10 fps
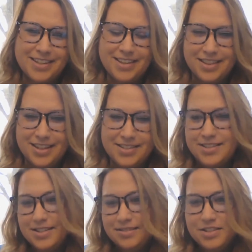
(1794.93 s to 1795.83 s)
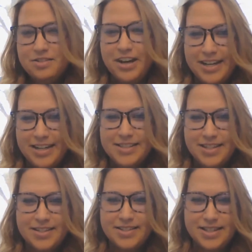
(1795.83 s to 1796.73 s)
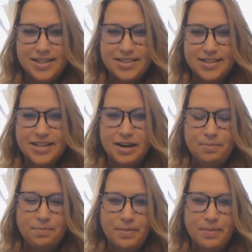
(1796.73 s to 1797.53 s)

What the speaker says: this device does this and it